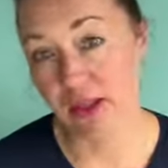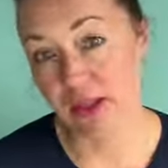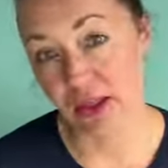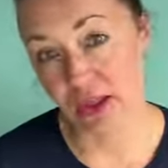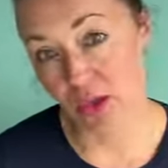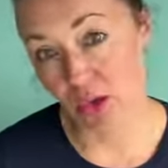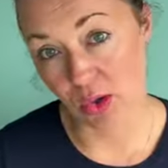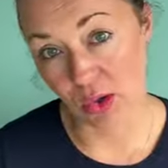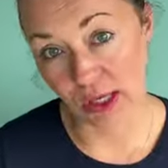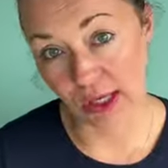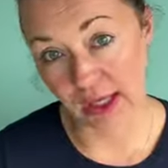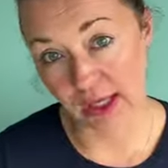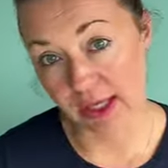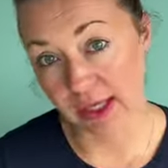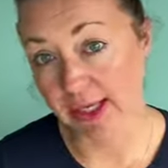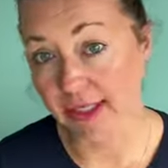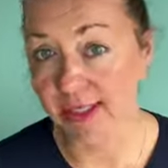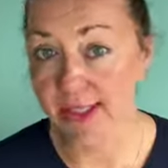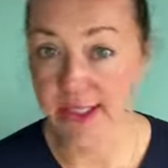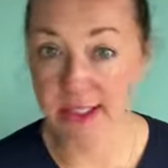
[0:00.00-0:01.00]
the
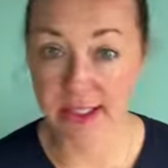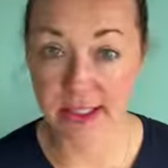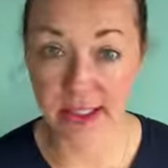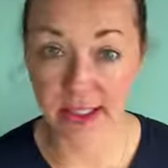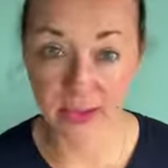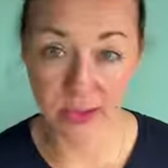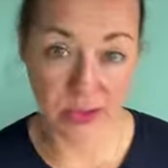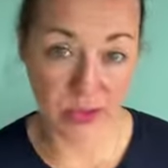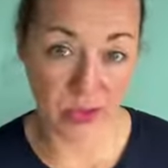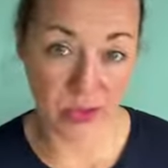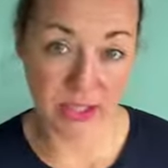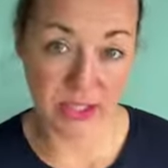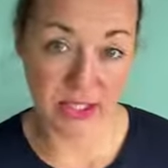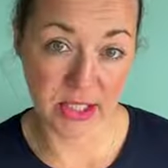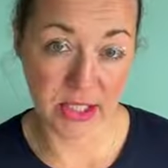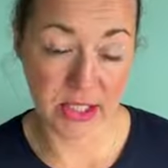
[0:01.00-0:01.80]
toilets, doing the